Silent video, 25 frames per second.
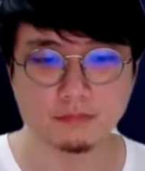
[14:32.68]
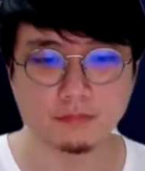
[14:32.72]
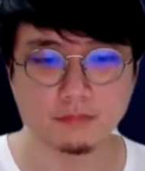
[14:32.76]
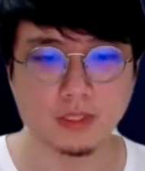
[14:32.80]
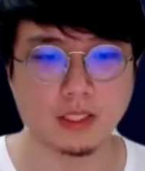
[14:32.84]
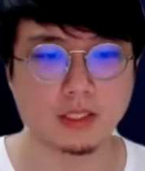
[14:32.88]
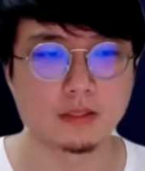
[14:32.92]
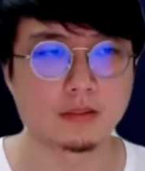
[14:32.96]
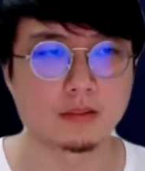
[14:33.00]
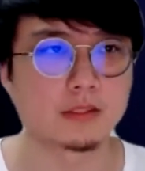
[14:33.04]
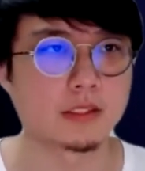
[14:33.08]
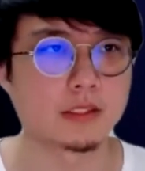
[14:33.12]

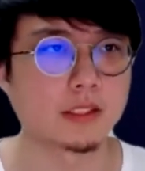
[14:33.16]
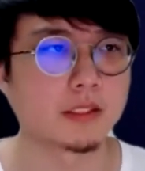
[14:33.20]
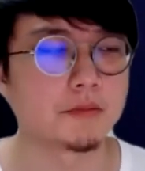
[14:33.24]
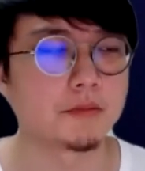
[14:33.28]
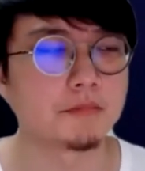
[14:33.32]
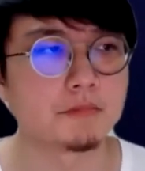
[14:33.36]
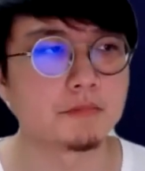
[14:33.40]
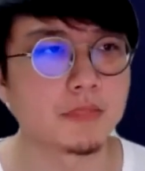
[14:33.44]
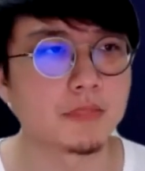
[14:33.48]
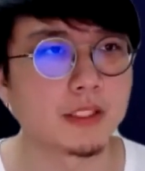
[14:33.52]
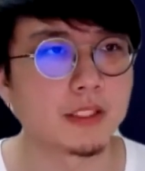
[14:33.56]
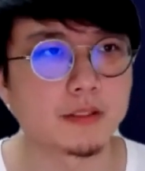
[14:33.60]
and
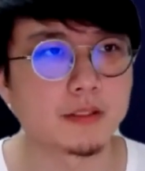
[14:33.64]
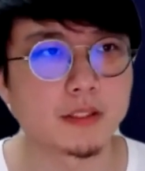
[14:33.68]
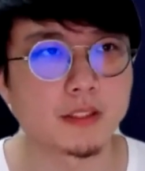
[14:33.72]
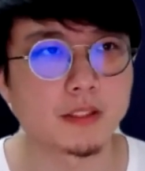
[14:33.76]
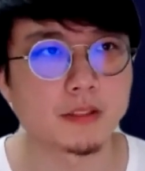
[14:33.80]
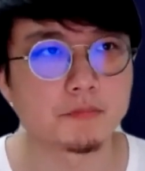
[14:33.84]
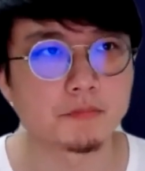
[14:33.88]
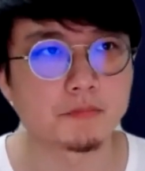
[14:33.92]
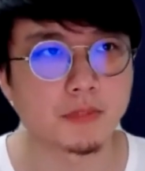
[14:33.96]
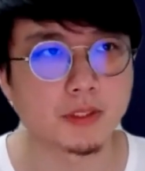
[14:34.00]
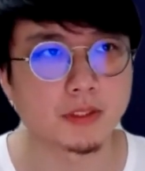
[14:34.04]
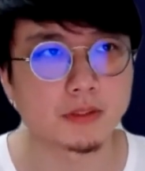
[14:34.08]
then later
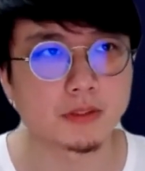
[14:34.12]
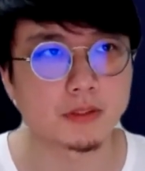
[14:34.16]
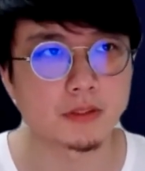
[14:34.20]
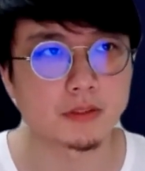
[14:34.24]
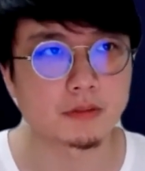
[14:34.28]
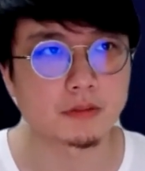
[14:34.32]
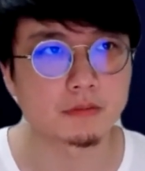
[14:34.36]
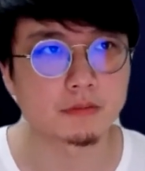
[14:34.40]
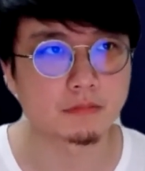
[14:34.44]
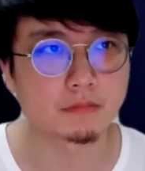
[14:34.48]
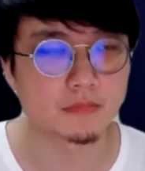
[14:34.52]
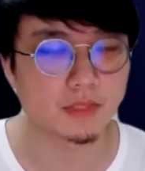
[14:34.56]
on, I
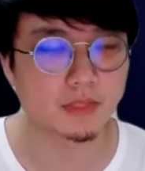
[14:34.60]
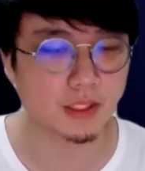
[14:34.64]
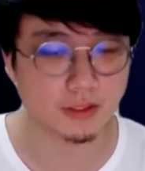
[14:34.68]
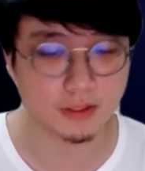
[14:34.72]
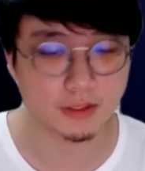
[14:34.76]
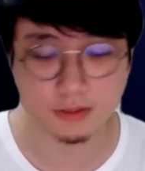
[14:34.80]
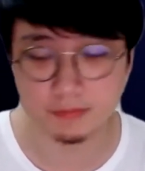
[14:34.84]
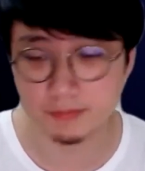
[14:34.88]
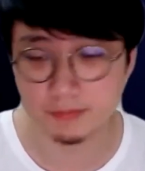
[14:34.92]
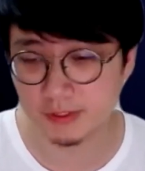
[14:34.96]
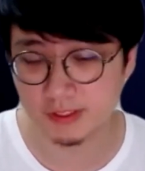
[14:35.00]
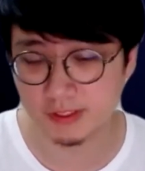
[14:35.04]
think
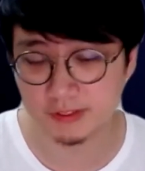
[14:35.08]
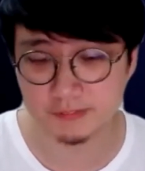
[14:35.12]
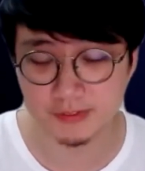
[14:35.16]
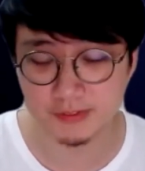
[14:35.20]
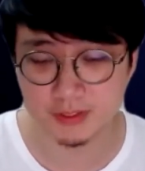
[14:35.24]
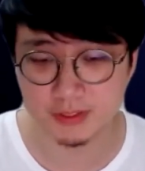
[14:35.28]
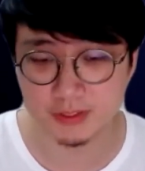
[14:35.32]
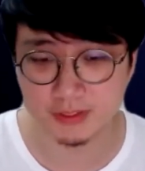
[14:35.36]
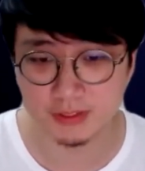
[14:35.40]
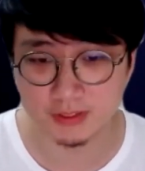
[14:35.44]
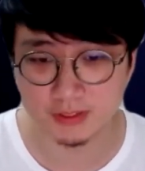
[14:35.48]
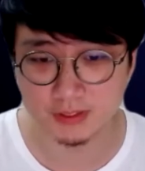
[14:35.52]
customer
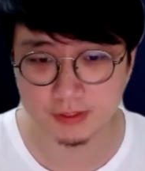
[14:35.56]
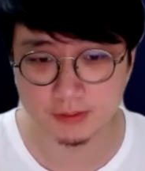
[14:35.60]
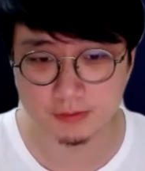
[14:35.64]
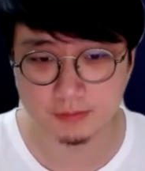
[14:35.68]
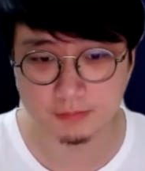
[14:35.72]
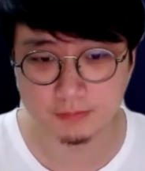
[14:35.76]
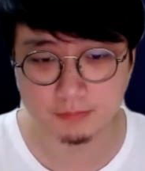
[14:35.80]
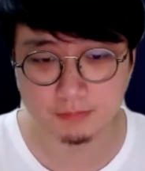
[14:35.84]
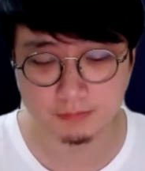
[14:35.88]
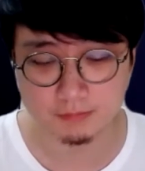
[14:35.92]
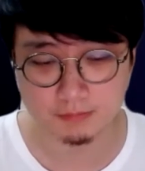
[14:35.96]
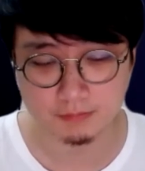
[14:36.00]
service
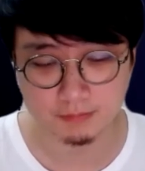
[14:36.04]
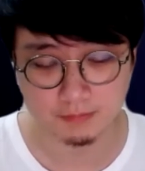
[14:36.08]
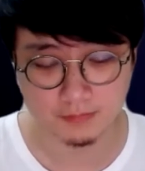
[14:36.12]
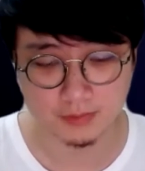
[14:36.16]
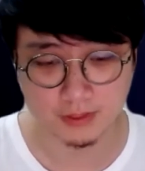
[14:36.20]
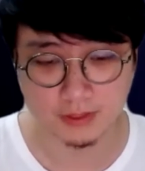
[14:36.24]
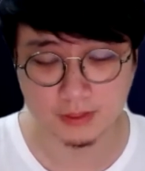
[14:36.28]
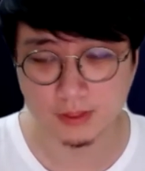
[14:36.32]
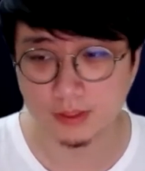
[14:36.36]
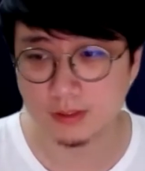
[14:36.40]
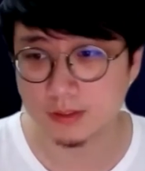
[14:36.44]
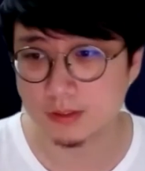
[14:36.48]

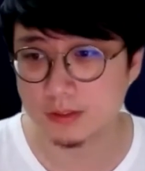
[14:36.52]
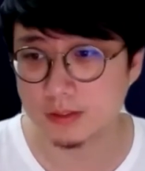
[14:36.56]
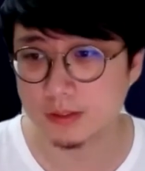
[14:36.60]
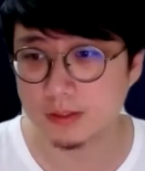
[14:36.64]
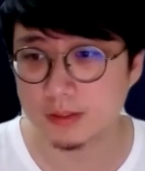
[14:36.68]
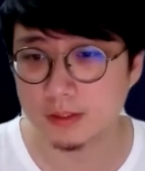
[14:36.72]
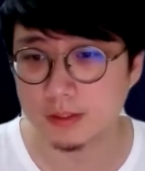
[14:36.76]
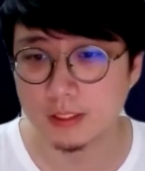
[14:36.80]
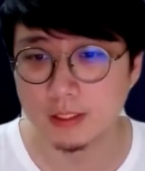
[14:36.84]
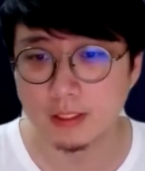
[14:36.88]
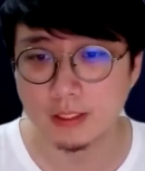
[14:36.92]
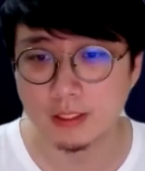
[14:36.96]
is another thing.
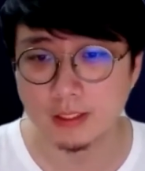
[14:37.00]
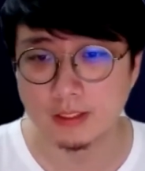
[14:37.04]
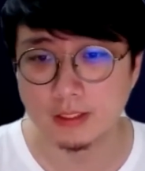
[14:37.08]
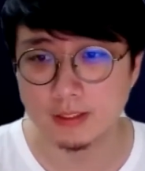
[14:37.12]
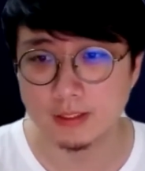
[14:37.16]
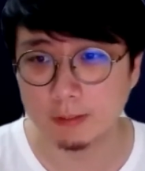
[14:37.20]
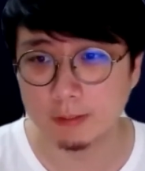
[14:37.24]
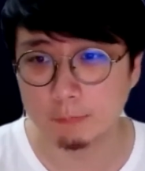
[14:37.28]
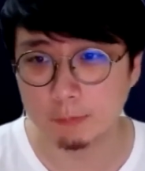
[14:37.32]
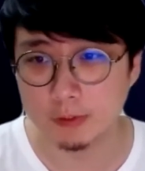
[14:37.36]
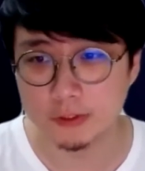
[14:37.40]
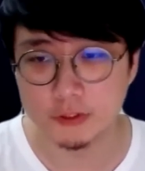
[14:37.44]

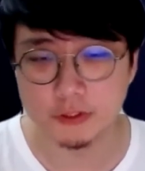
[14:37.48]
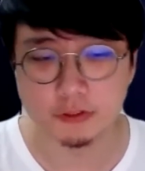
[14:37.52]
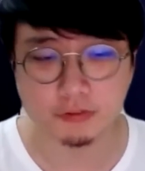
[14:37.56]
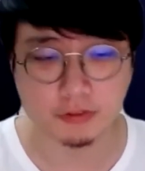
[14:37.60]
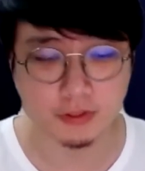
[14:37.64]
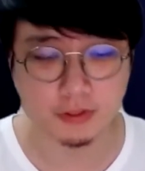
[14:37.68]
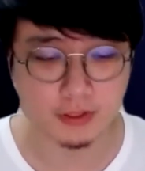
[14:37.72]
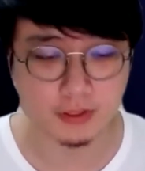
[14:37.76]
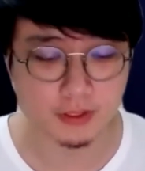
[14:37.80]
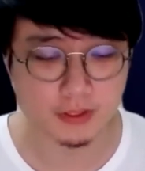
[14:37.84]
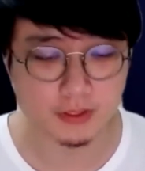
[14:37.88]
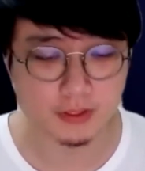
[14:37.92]
Like what
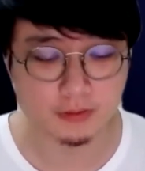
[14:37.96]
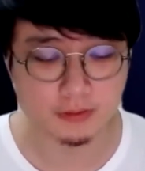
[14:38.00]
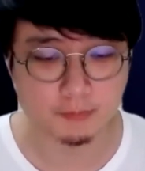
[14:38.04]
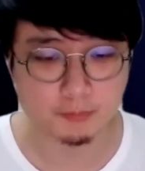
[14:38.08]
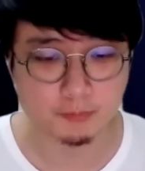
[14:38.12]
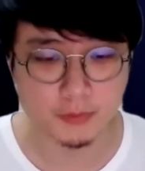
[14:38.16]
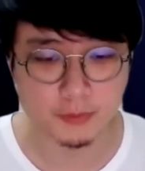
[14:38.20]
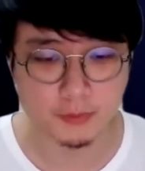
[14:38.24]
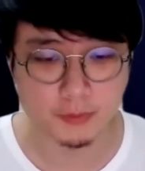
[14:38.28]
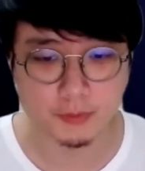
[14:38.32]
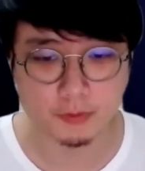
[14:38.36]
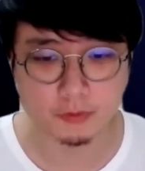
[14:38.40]
Junior say,
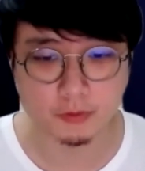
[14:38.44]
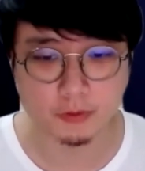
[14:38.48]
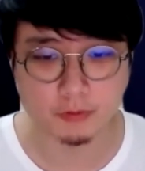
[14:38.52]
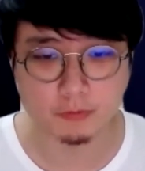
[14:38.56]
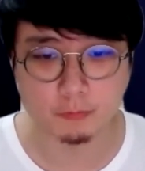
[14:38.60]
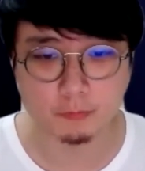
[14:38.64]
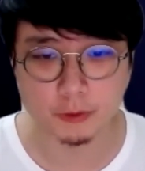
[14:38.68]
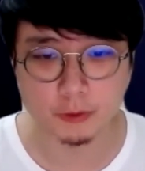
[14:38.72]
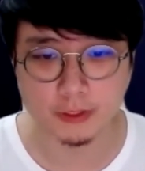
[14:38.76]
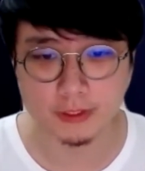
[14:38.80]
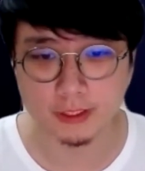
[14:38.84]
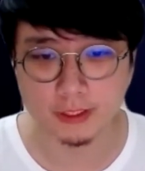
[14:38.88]
people don't
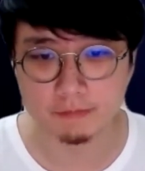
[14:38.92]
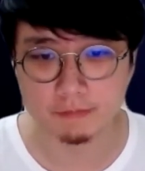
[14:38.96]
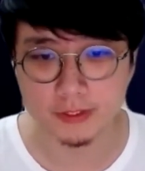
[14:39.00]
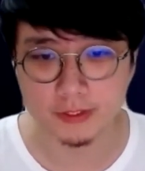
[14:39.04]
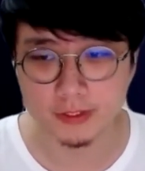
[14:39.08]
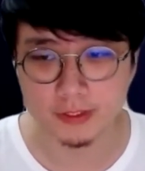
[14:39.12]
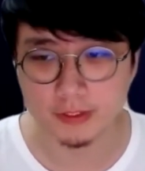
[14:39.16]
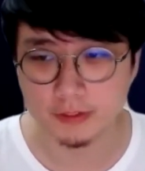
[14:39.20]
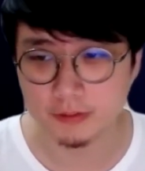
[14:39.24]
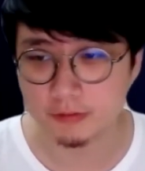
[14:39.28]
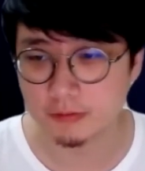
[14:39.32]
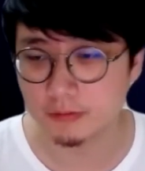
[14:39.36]
read
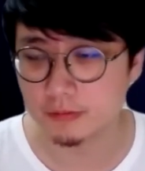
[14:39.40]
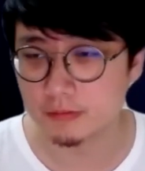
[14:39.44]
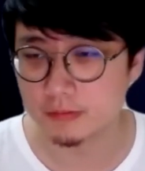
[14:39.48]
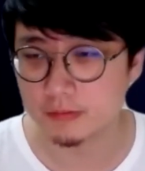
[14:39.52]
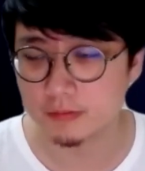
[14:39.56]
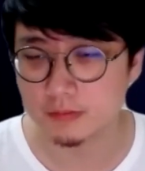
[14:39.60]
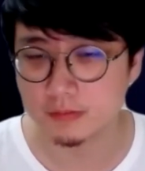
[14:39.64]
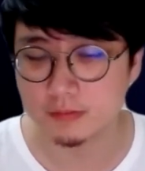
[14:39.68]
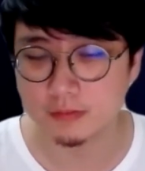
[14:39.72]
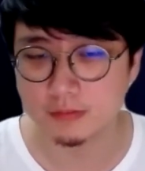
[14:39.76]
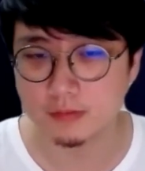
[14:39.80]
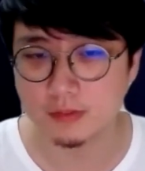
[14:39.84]
FAQ.
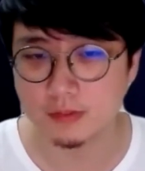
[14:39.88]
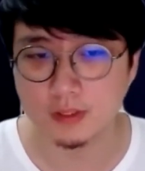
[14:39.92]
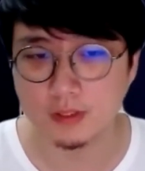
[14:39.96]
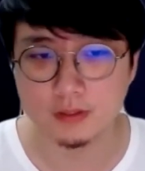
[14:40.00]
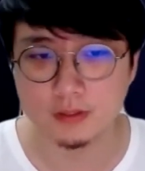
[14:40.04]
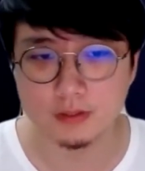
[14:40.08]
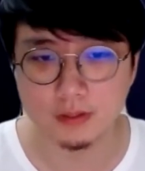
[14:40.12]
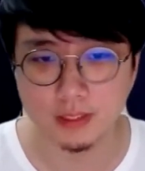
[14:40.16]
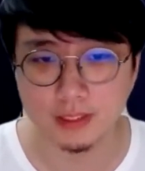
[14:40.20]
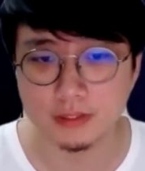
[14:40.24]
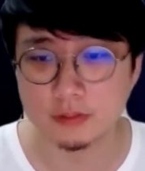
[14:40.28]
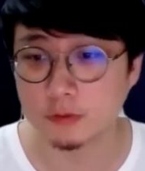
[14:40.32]

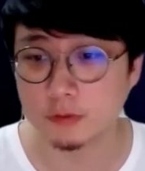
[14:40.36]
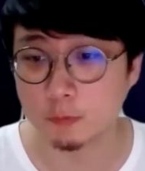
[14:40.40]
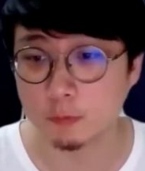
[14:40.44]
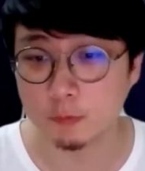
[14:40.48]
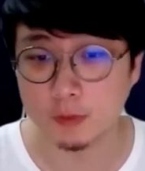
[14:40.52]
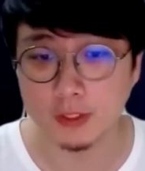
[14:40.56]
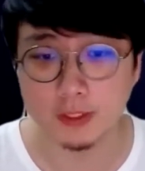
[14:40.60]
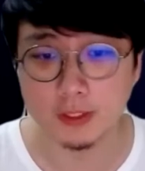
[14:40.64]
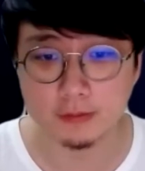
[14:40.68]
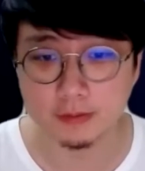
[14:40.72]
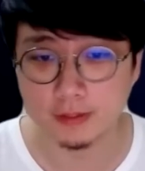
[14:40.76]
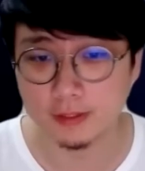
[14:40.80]
I don't know
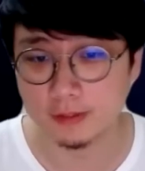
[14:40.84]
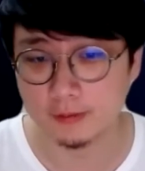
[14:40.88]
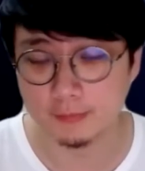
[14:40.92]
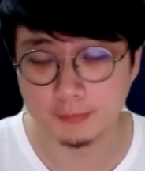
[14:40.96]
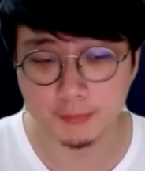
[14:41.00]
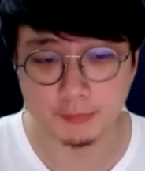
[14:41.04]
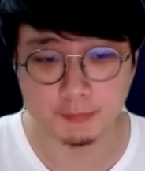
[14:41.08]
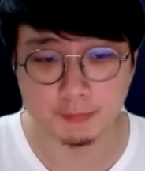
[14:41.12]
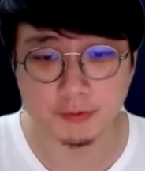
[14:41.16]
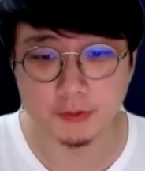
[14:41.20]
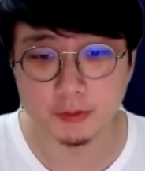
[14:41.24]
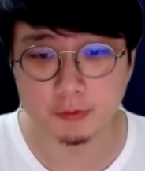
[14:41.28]
why. Like
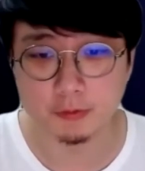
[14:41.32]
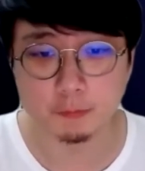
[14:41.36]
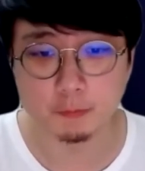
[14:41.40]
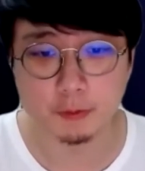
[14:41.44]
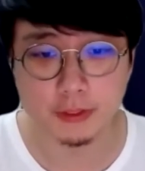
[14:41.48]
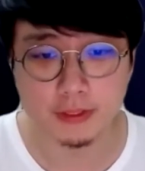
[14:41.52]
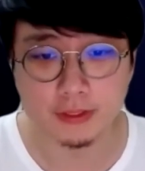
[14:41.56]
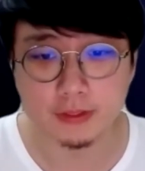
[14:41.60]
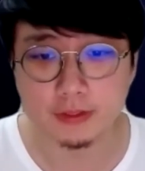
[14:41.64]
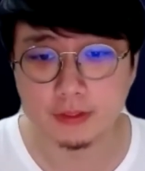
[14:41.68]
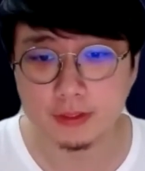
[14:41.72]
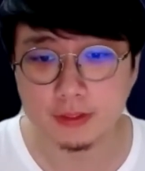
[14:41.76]
people don't
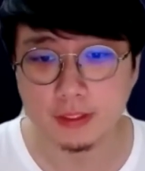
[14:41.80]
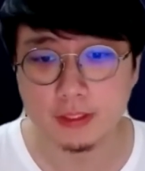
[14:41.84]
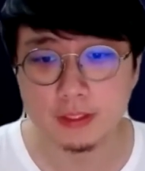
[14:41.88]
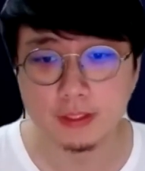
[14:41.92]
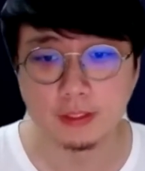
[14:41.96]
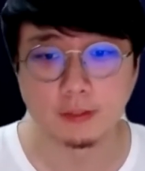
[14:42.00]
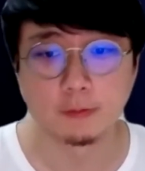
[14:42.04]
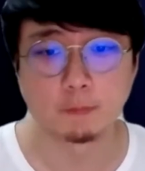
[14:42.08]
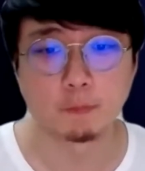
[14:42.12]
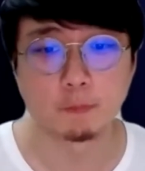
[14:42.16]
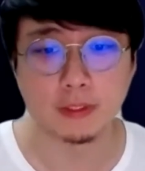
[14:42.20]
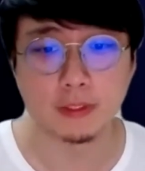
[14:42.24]
read it.
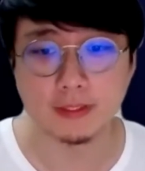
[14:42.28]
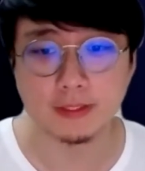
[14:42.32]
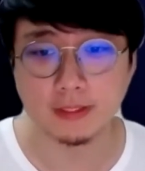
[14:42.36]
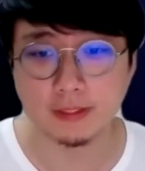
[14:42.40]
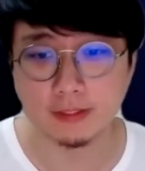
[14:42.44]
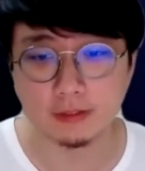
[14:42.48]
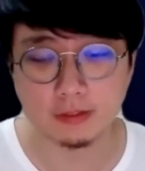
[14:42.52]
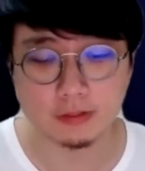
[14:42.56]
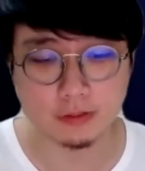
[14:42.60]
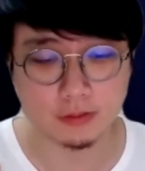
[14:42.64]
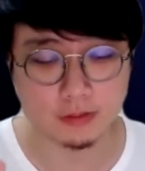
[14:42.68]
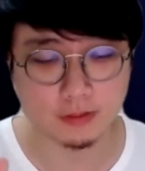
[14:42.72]
When
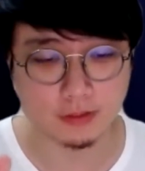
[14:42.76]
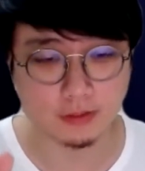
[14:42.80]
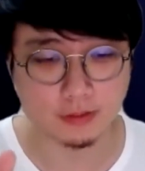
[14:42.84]
they